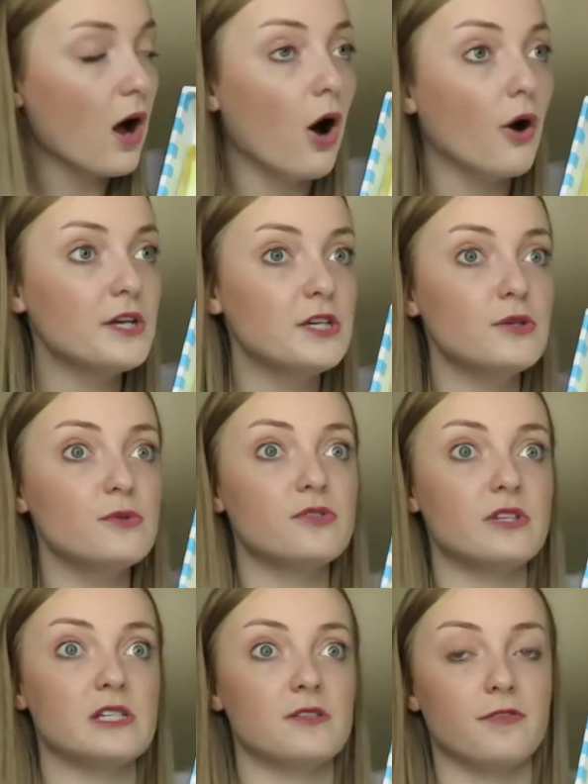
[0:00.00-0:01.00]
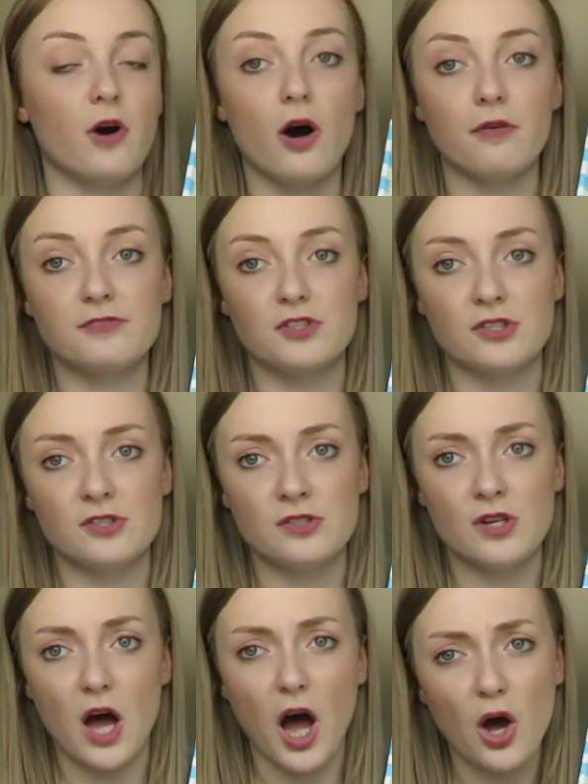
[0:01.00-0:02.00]
I use this for
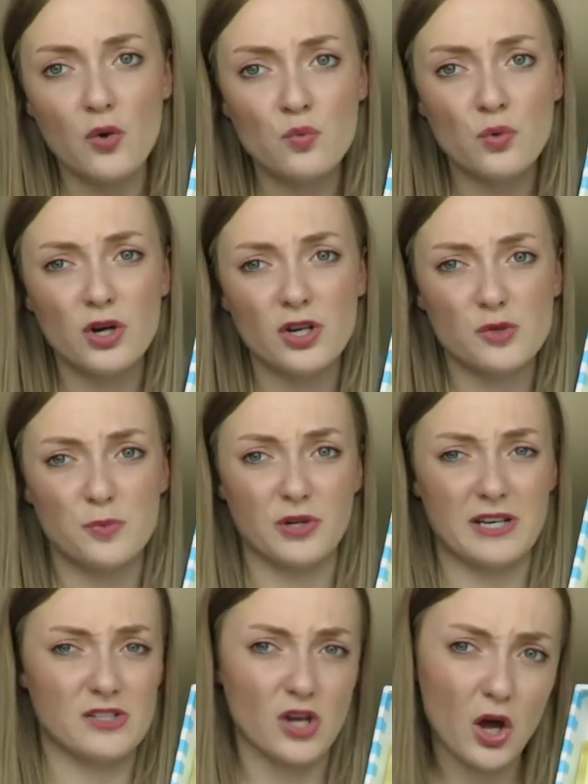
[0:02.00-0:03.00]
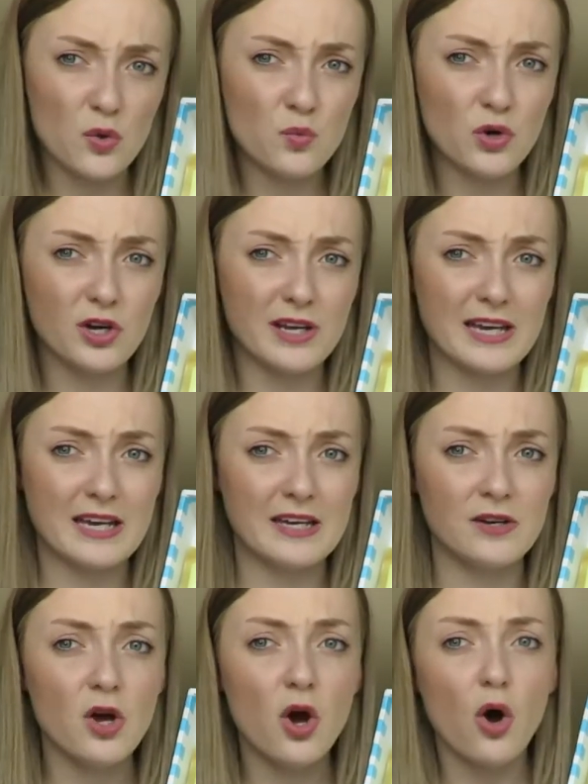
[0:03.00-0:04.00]
often homework, to put kids' homework
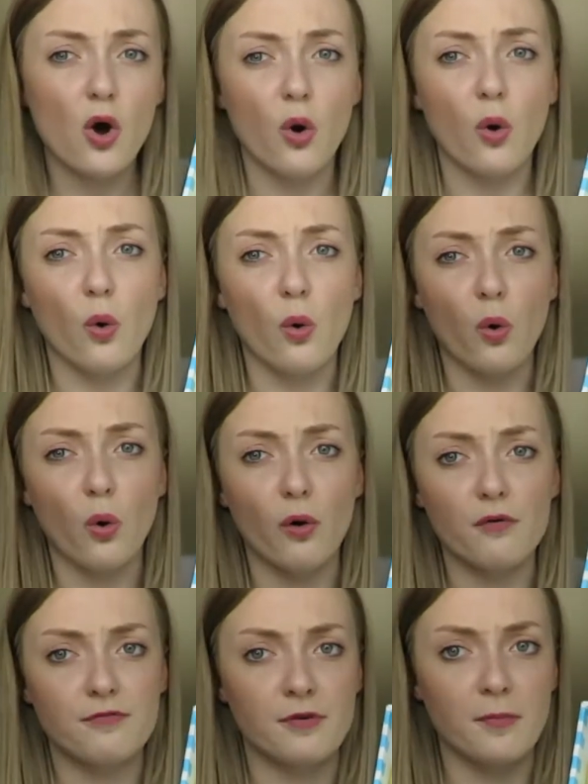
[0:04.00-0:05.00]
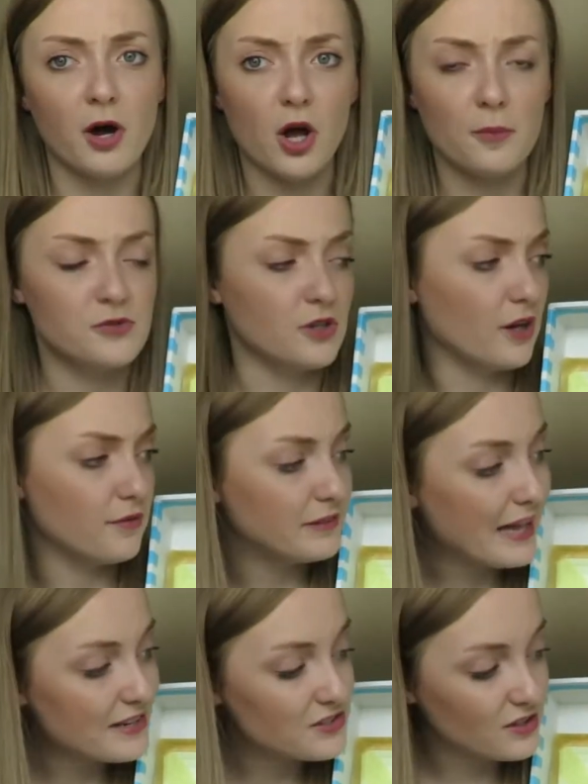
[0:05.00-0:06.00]
in, or for my observed
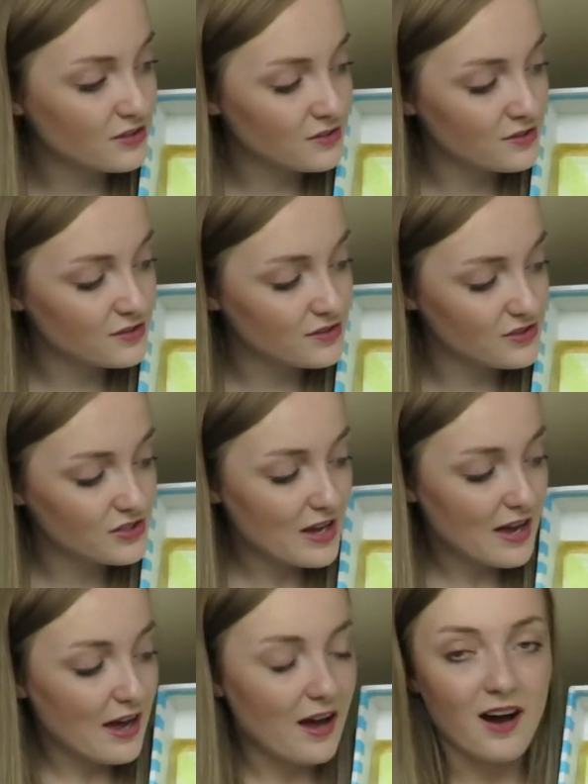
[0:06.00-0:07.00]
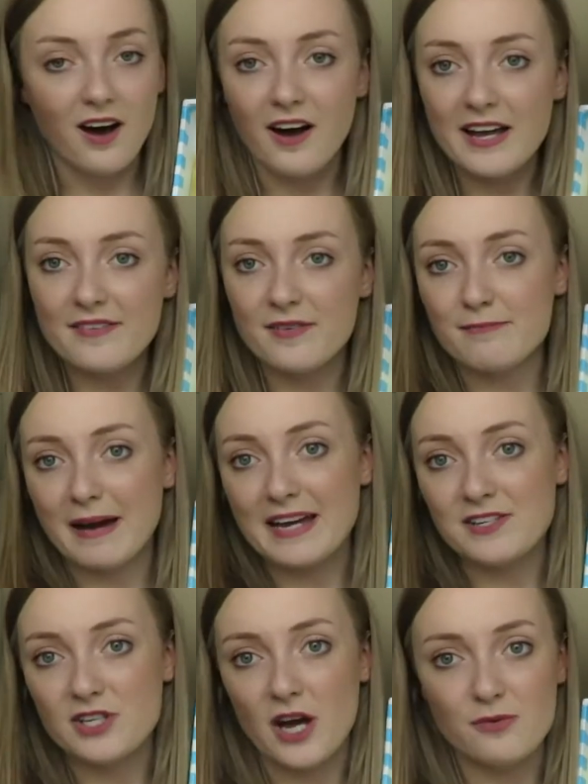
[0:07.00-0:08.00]
lessons. I even
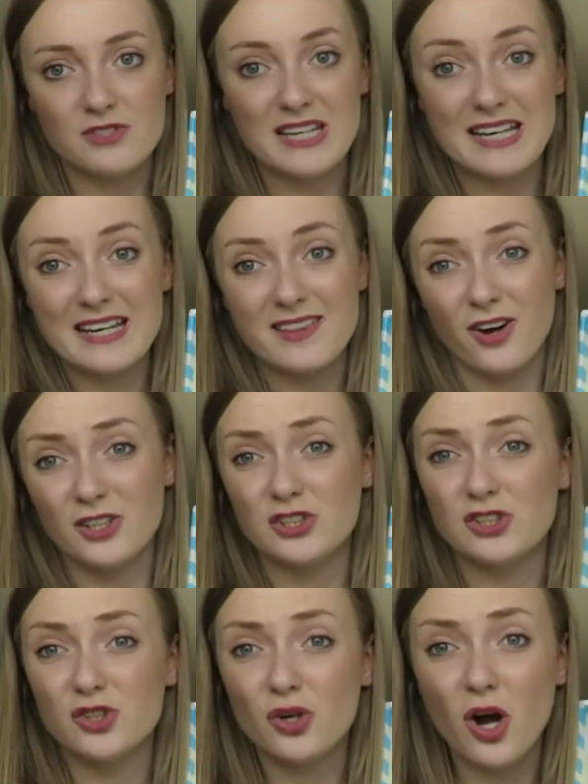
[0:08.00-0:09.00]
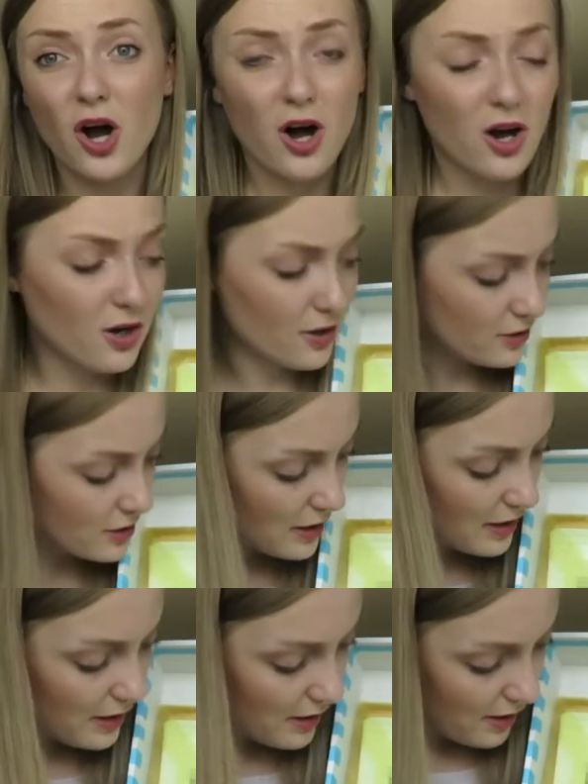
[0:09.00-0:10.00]
made notes here that I stuck on.
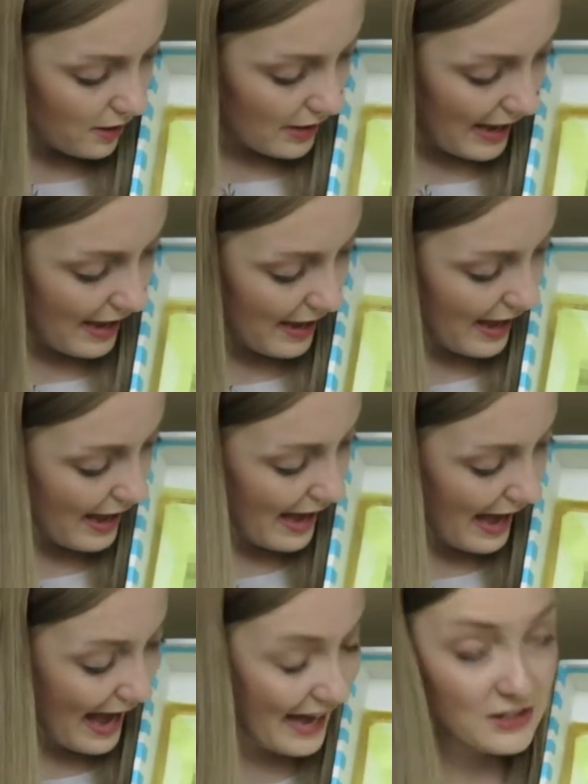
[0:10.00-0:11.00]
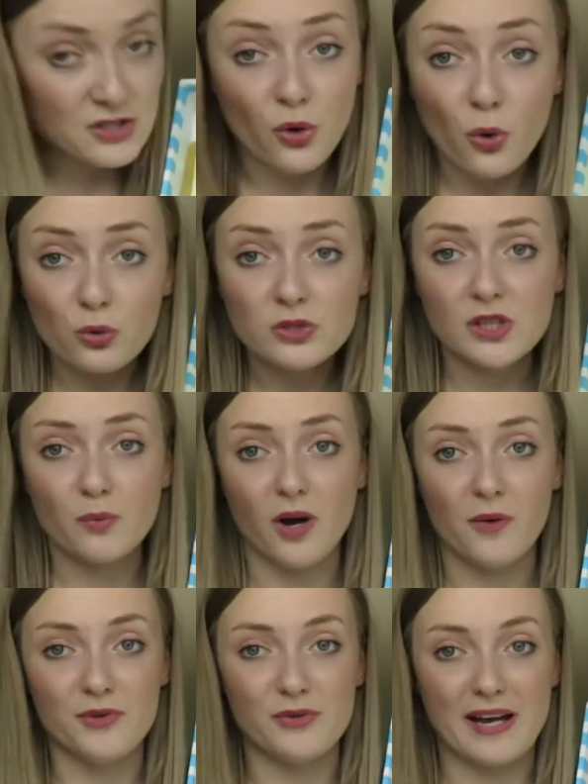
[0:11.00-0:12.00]
And also
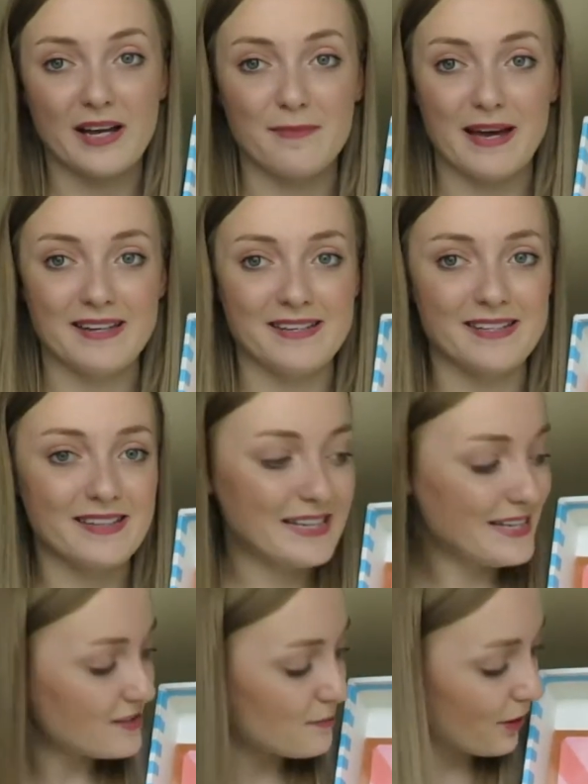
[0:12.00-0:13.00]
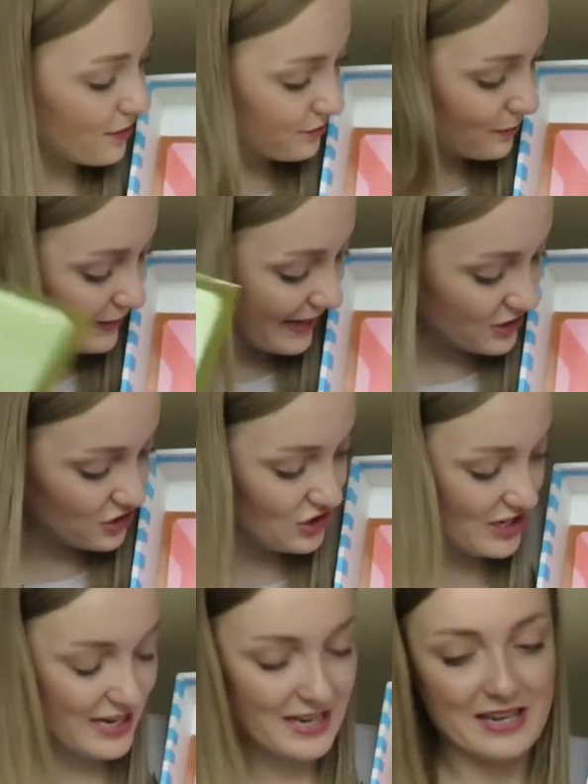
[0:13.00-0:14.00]
what I would recommend, and these are mine from last
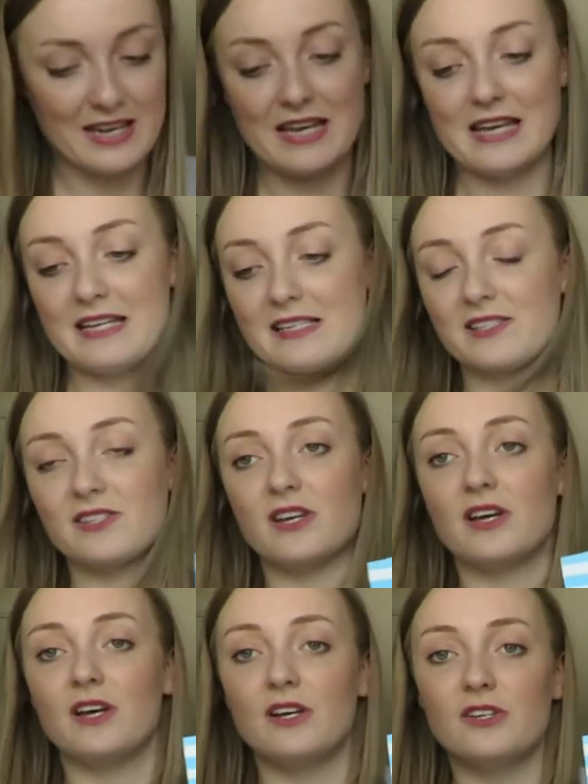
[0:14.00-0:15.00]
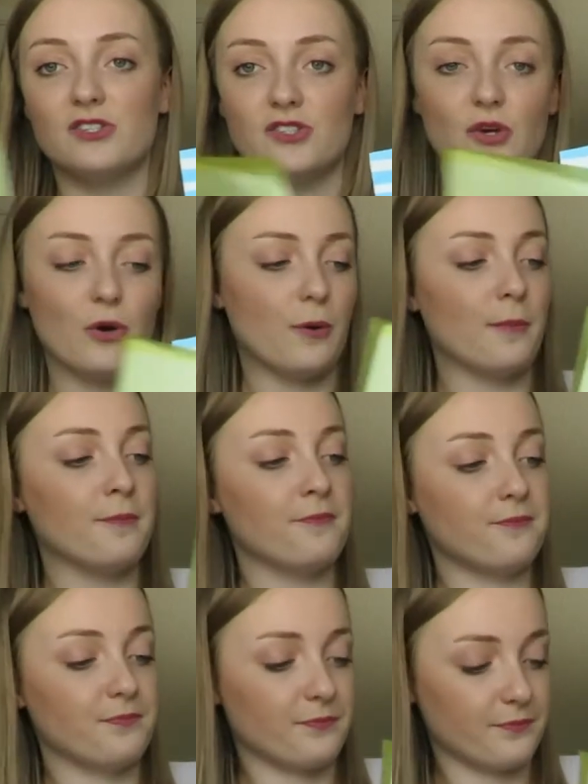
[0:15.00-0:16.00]
year, is some,